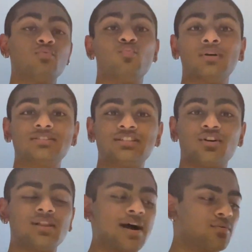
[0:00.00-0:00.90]
Once it's
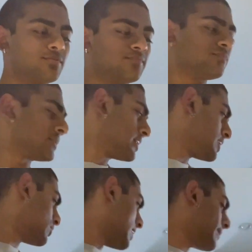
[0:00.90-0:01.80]
all out,
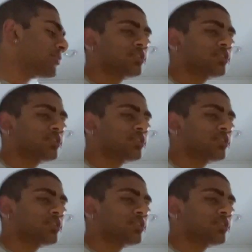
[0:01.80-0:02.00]
grab your